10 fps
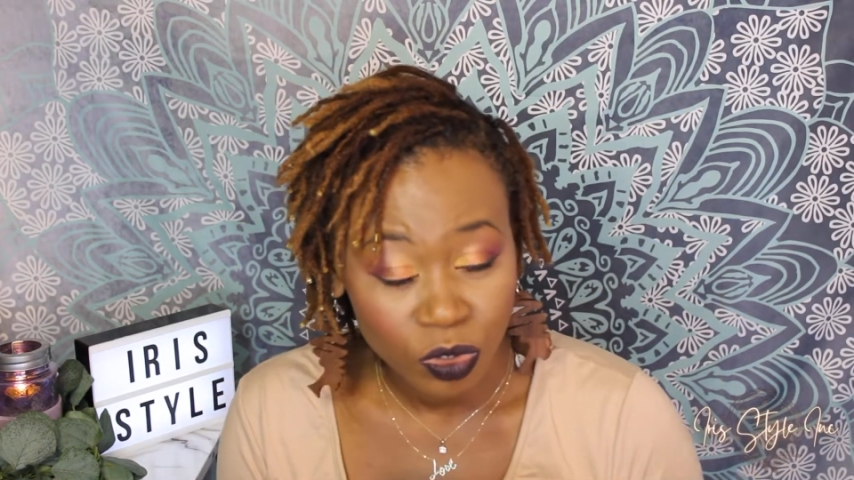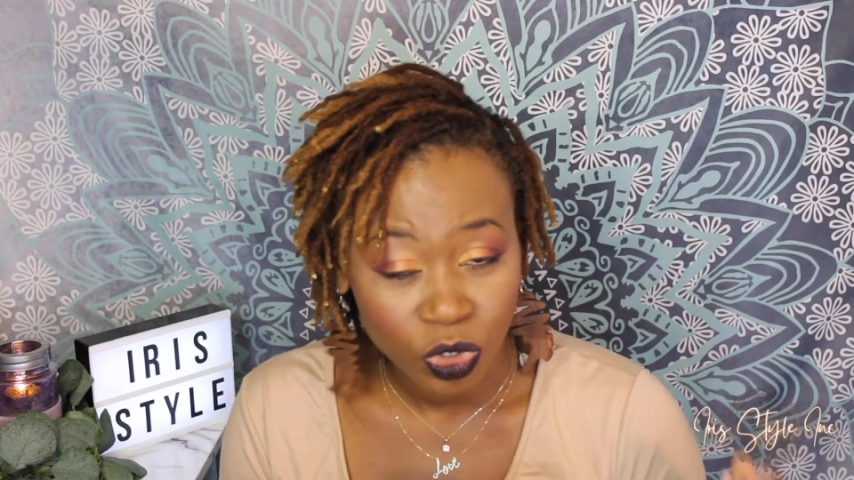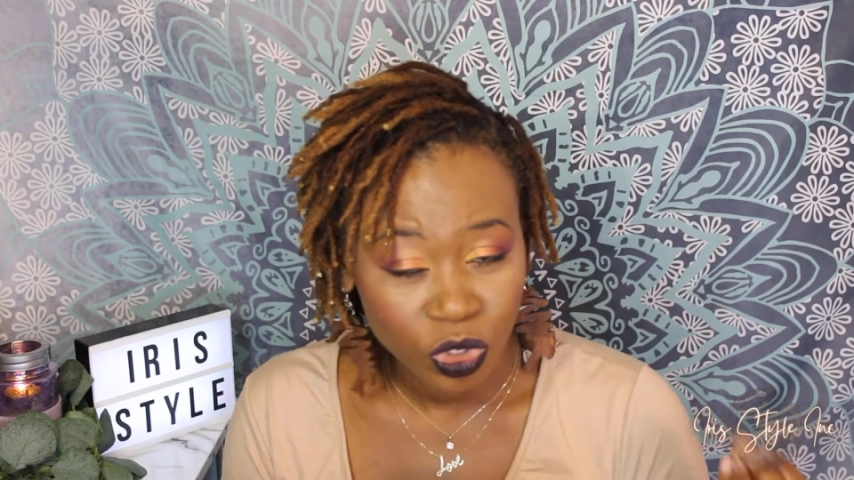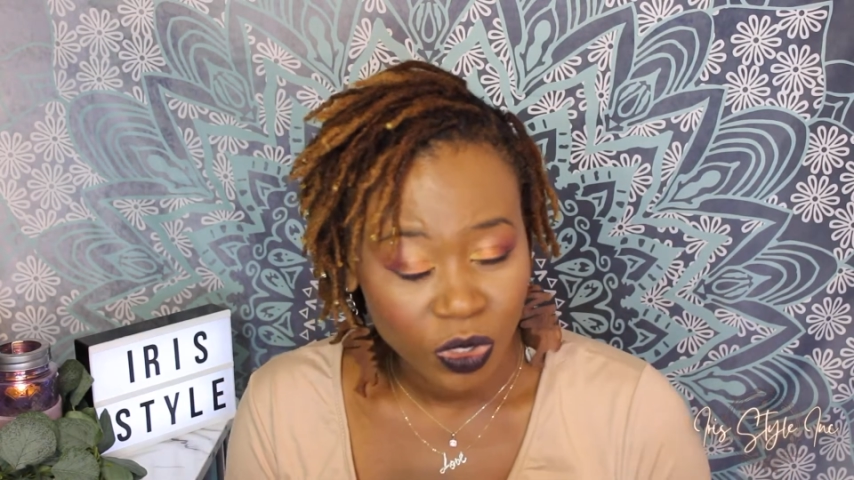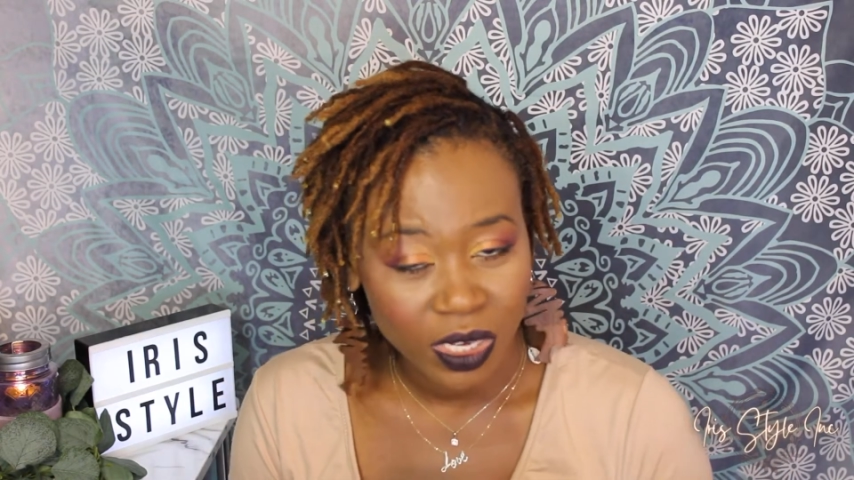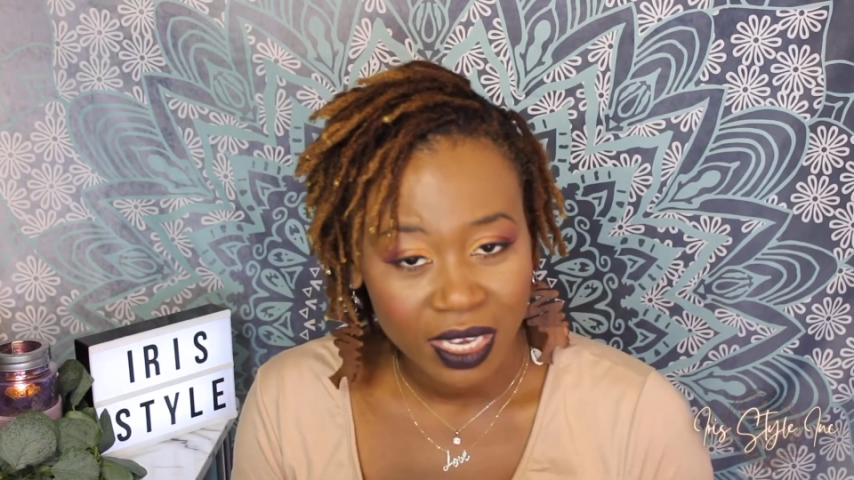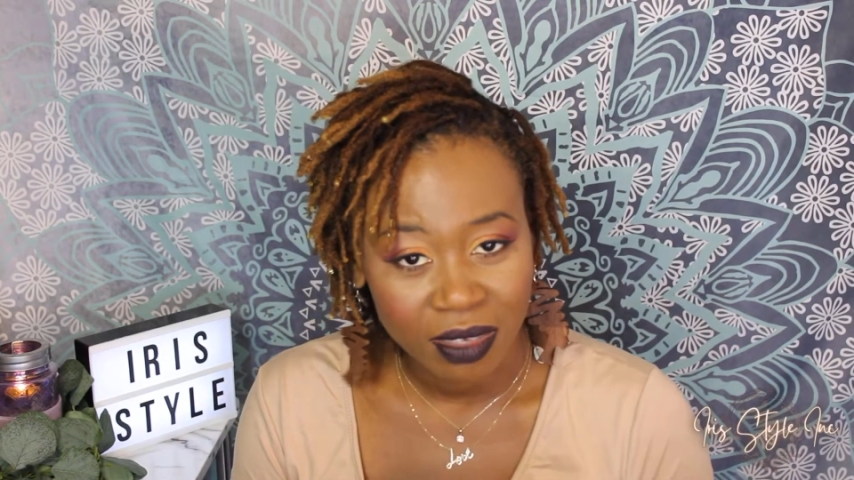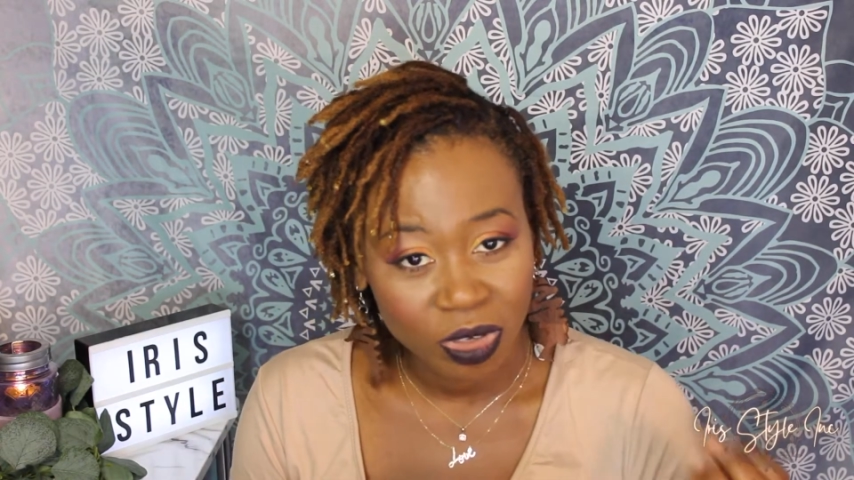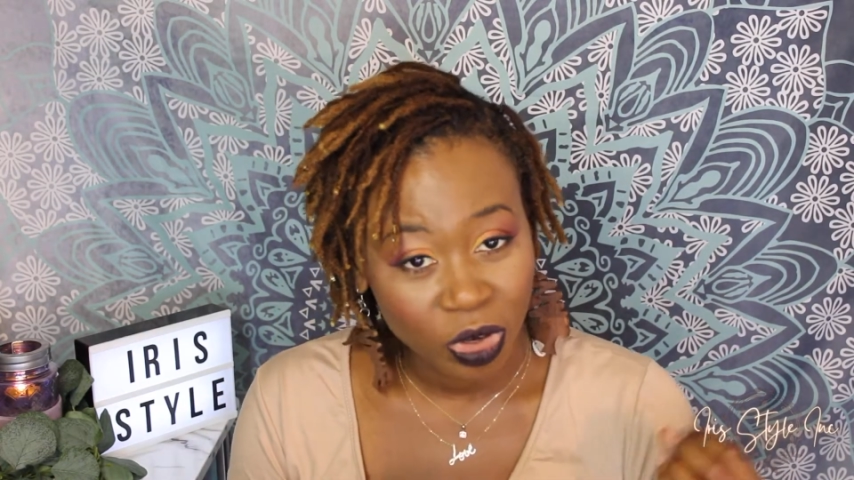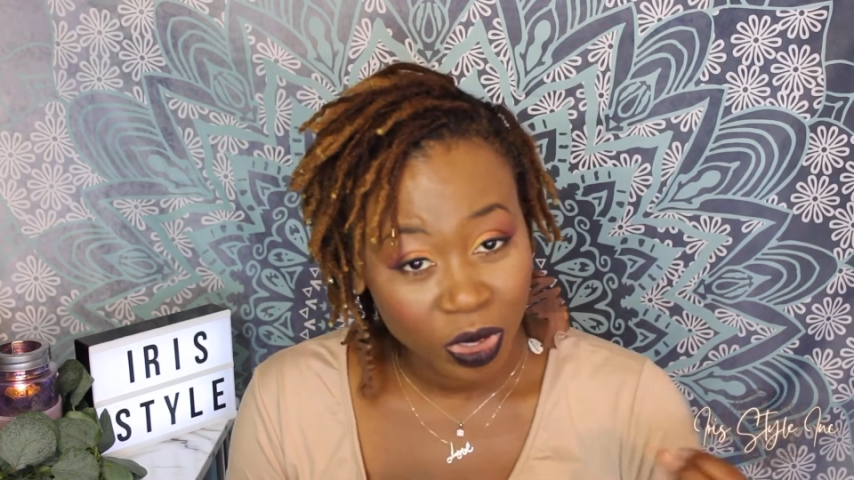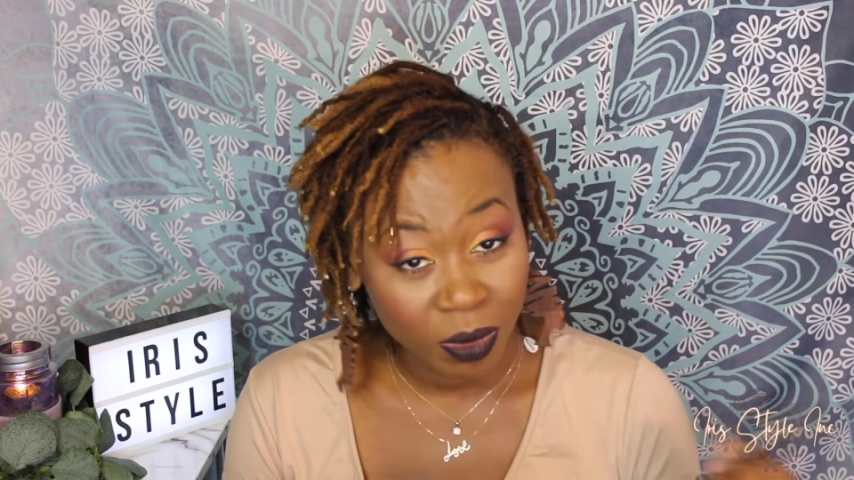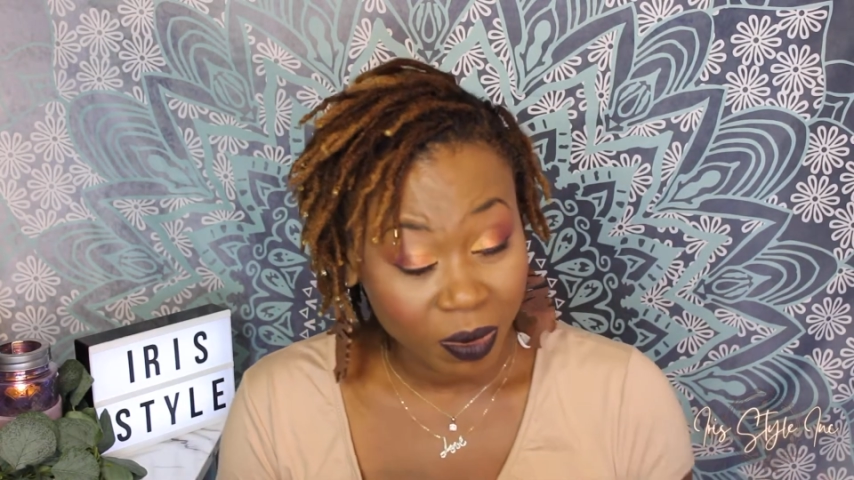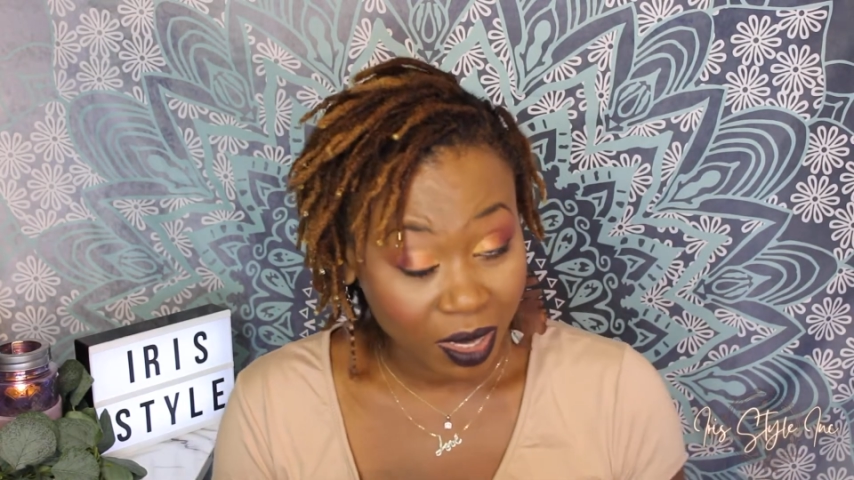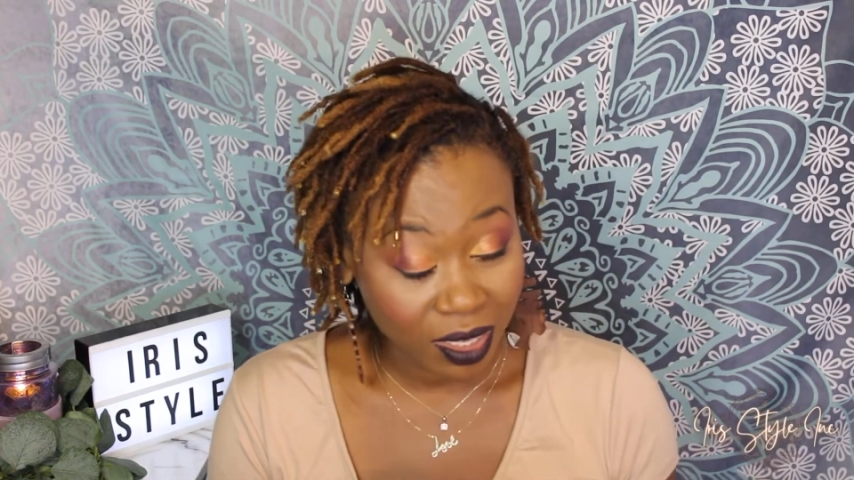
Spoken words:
to show you guys the current